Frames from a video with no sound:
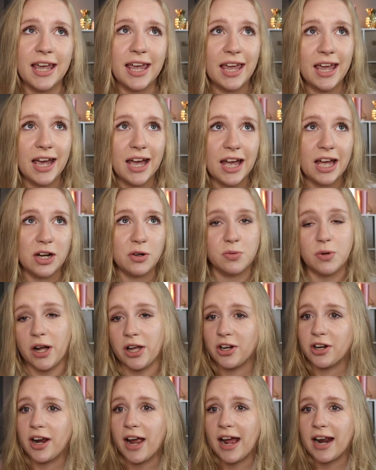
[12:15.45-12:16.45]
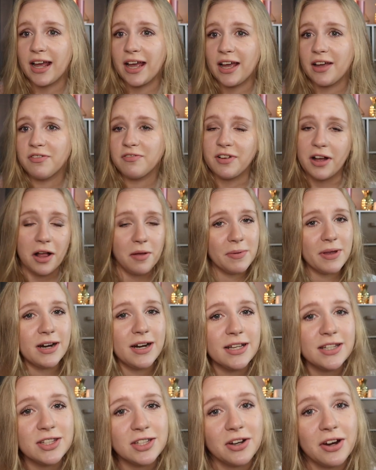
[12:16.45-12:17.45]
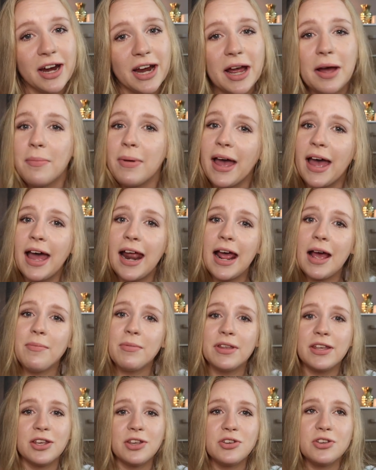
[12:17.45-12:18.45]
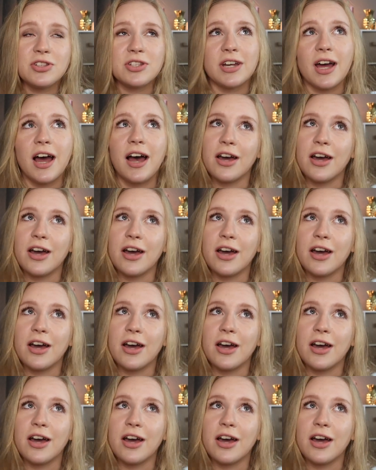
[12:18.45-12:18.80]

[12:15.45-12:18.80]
and while you're at it, follow me on Instagram @EmilyHughes_.